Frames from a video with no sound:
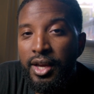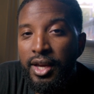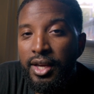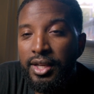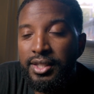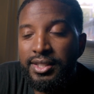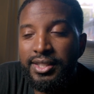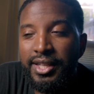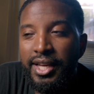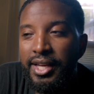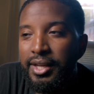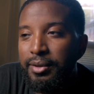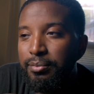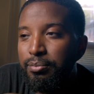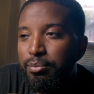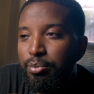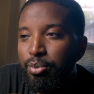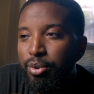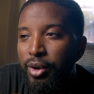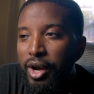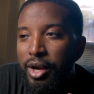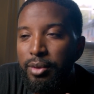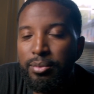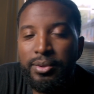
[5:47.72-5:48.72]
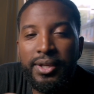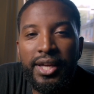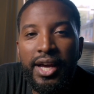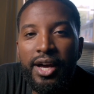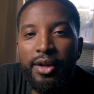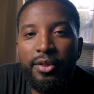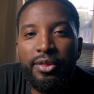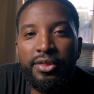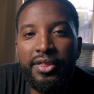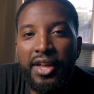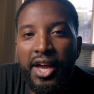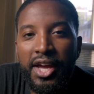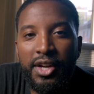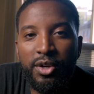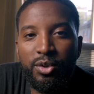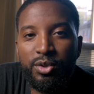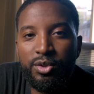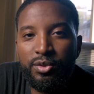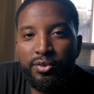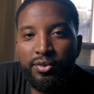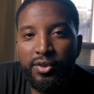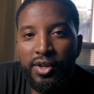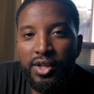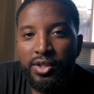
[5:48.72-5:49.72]
is like probably how
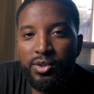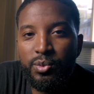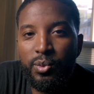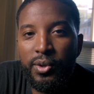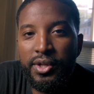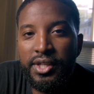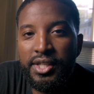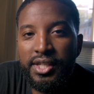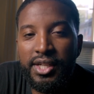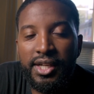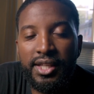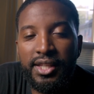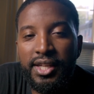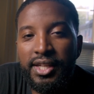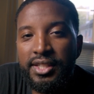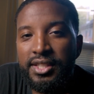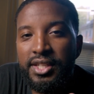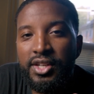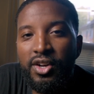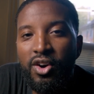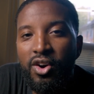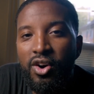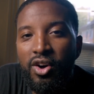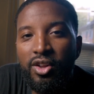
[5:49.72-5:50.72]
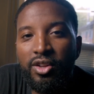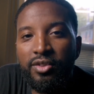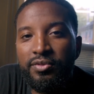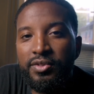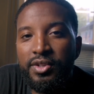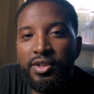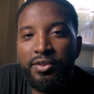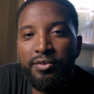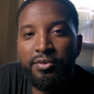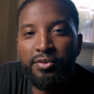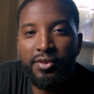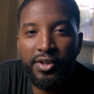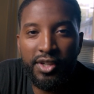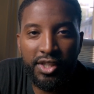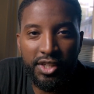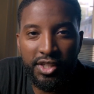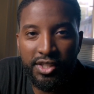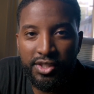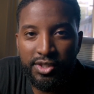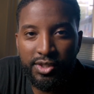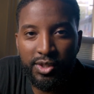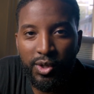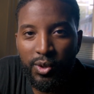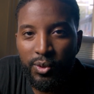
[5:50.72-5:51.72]
Thanos felt when he collected all of the Infinity
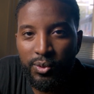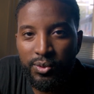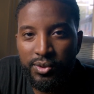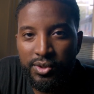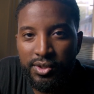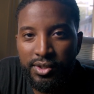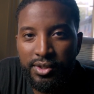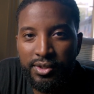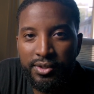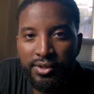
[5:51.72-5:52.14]
Stones.